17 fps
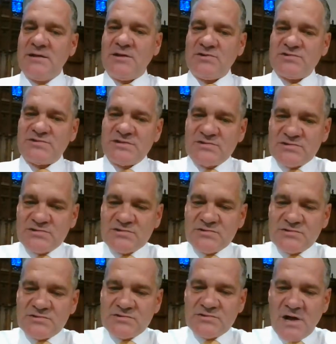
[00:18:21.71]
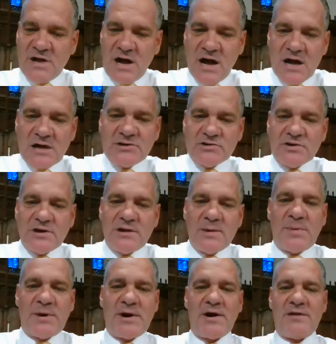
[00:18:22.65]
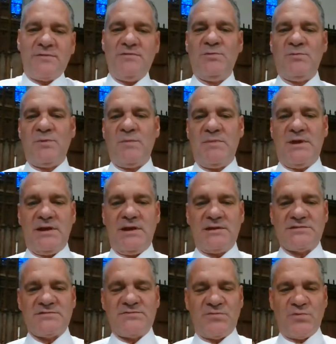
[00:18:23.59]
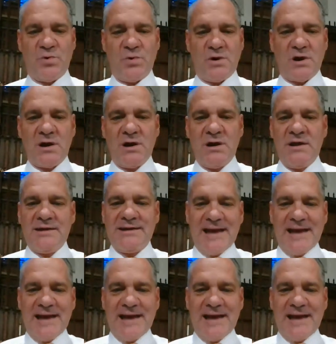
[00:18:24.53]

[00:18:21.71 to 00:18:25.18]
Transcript: there's this hunger on the part of human beings for